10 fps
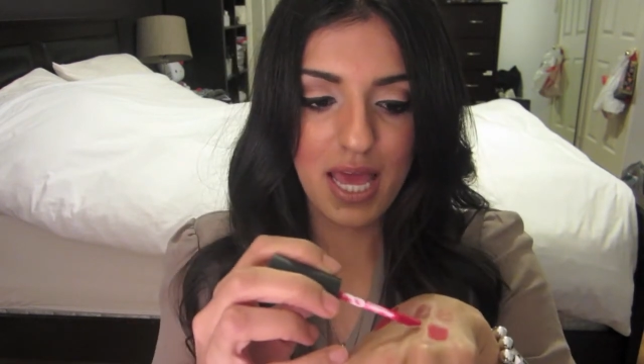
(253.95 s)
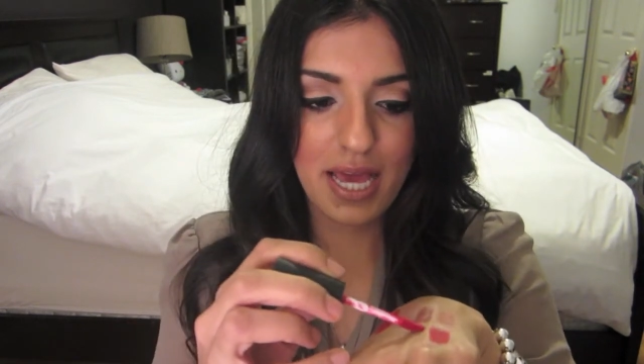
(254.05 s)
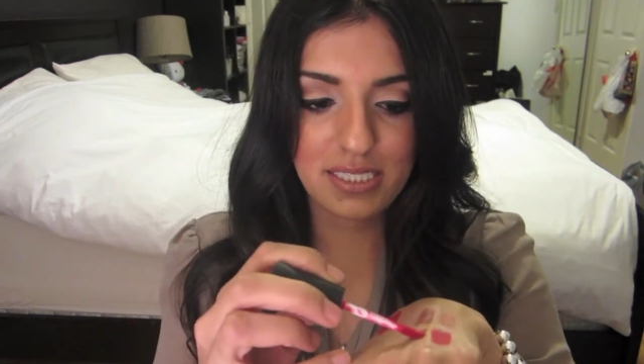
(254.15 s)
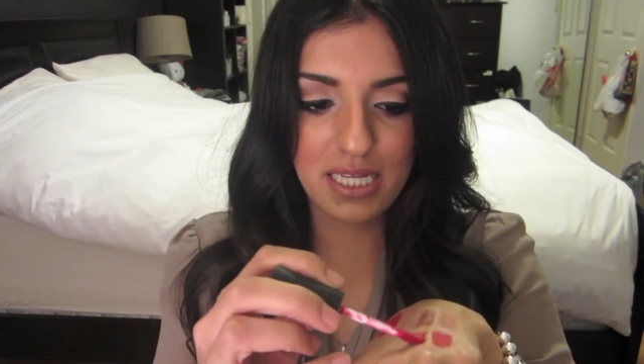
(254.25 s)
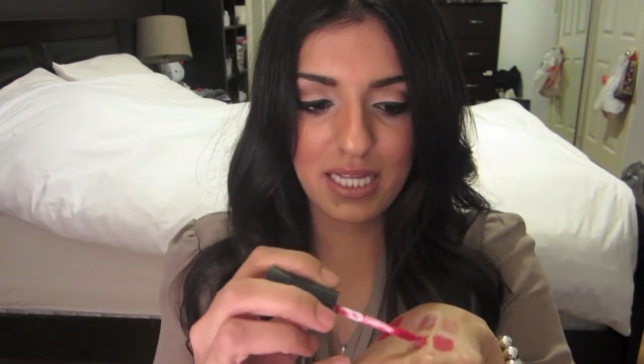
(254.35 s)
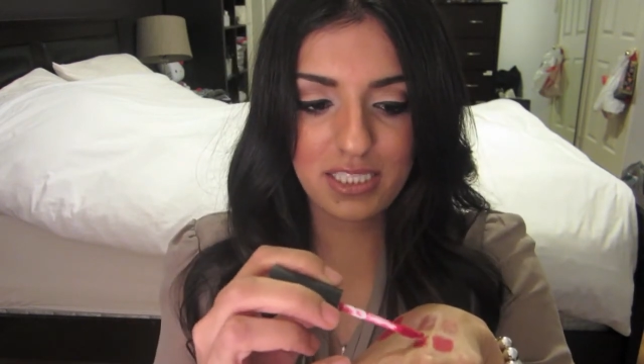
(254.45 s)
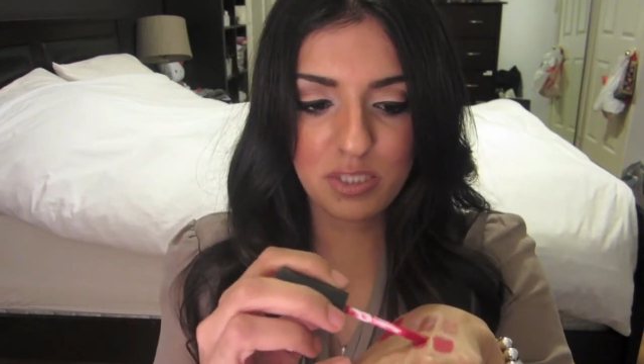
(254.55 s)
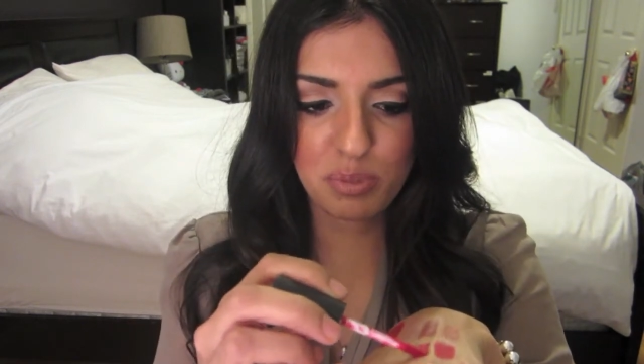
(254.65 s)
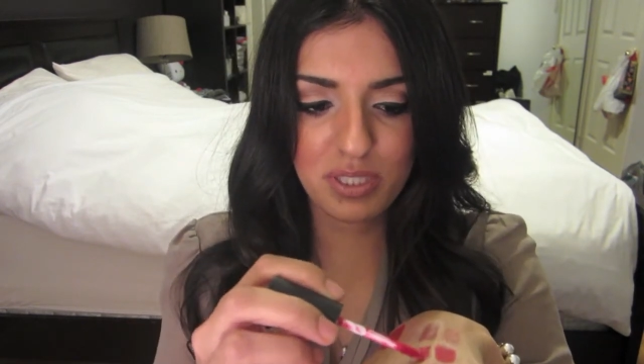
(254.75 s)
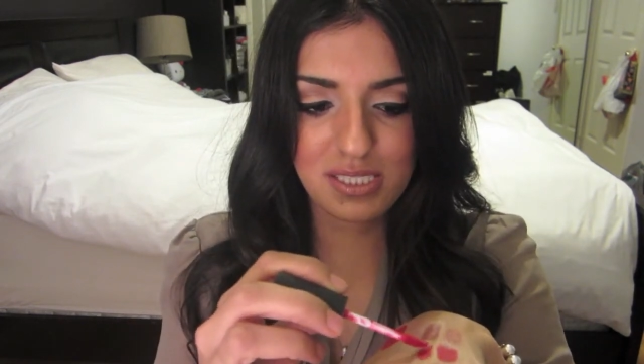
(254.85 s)
and I like
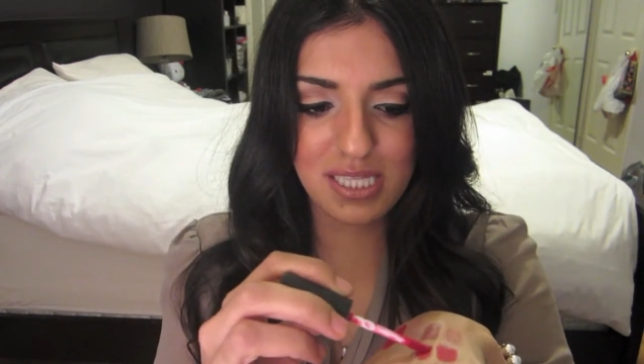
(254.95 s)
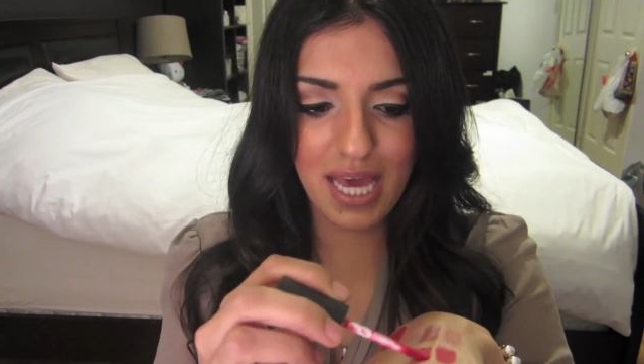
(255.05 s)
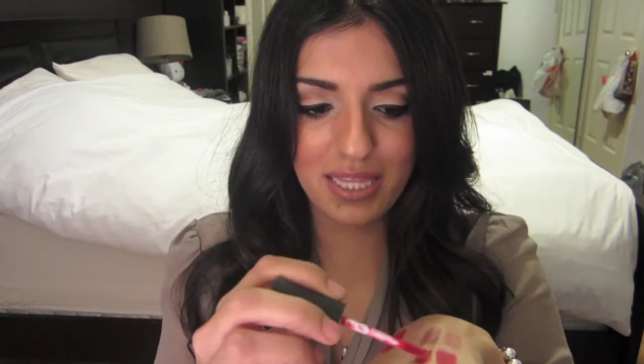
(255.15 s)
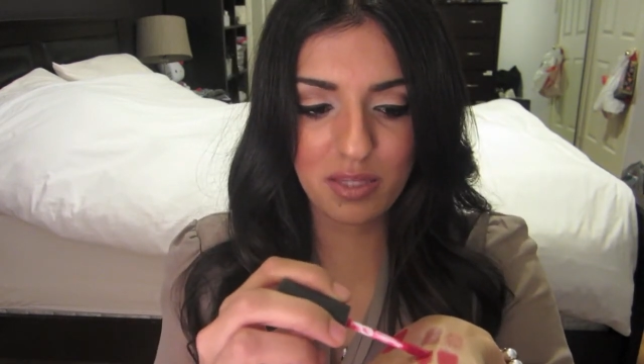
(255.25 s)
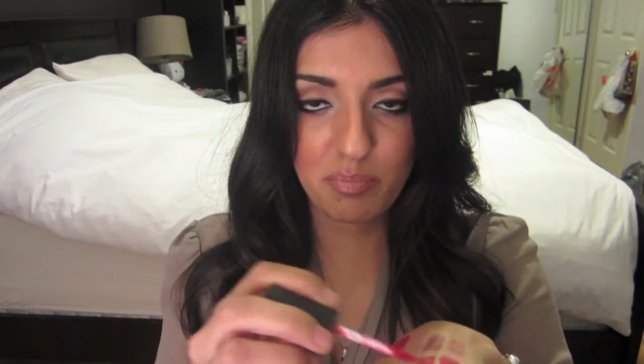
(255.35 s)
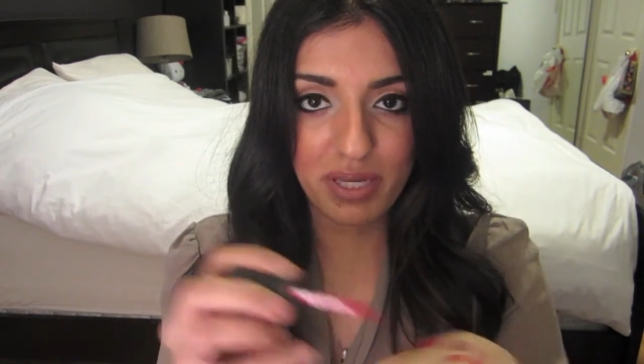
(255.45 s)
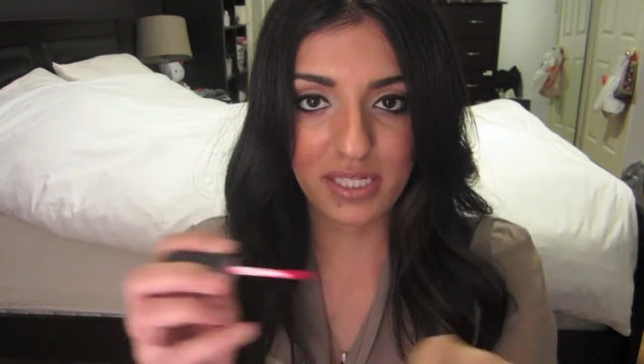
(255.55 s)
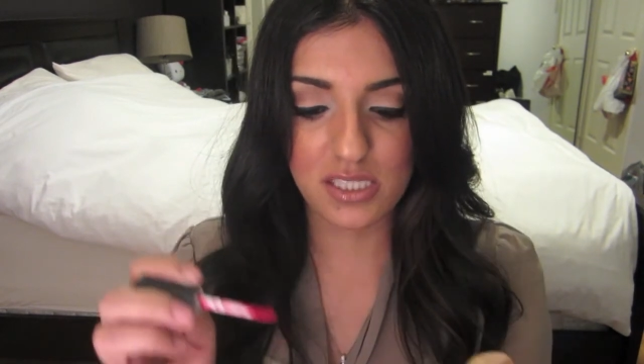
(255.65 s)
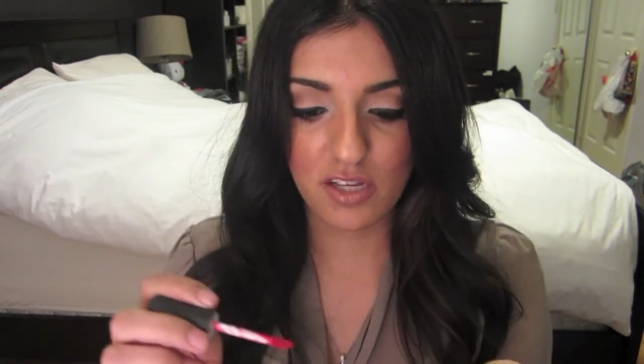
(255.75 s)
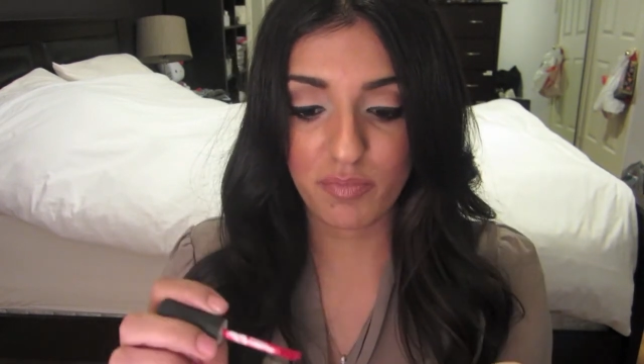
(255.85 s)
to put this at the
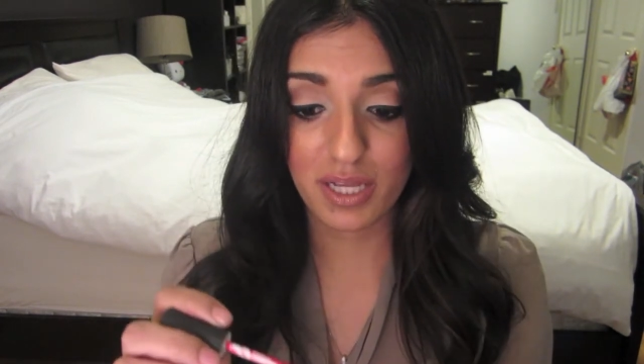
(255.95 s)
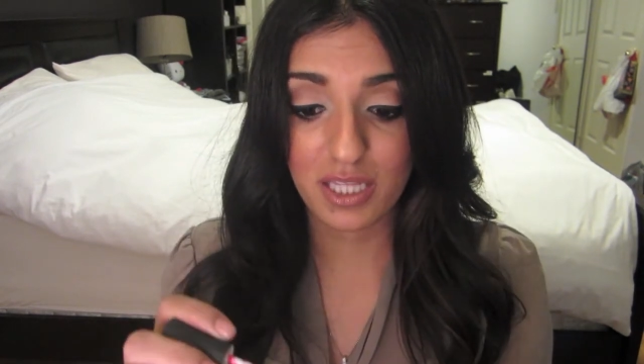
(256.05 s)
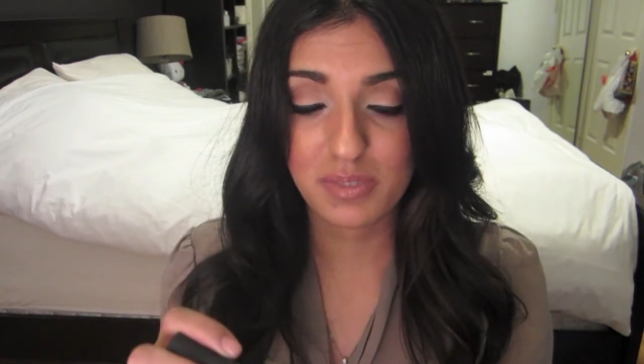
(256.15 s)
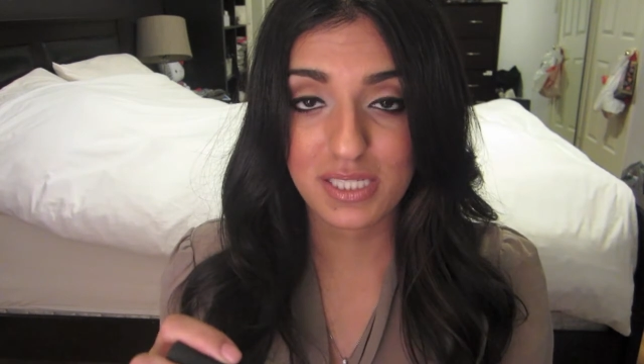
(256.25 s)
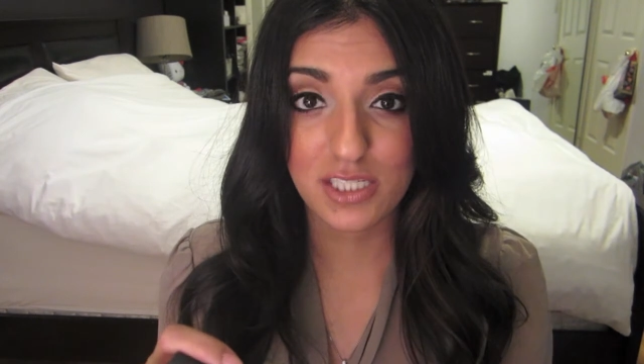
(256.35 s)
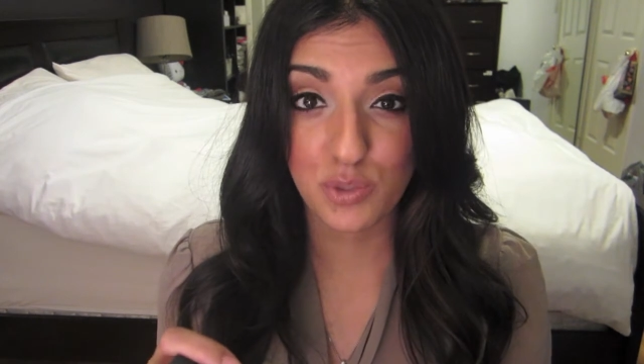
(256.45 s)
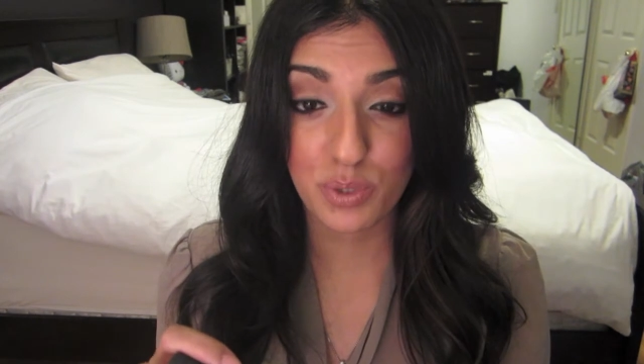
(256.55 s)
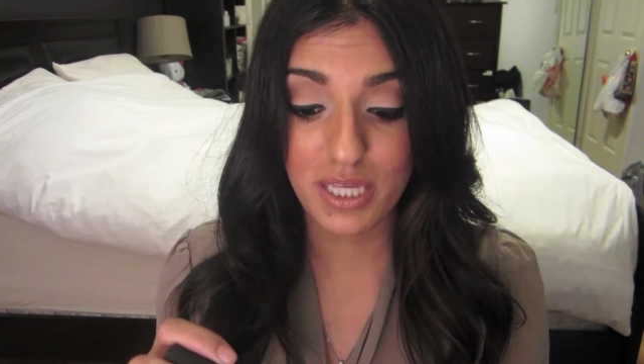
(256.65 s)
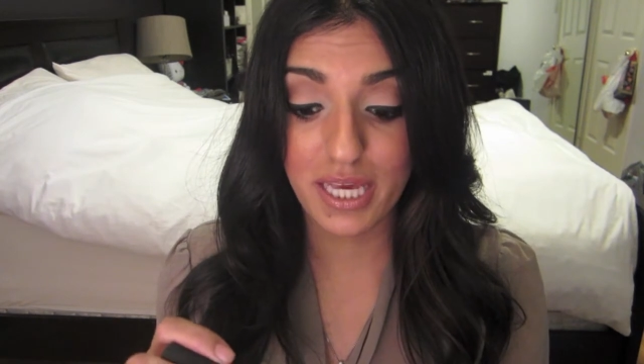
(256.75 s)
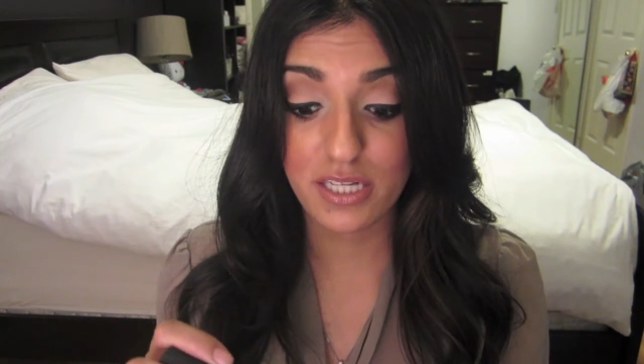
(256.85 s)
base of my lipstick to really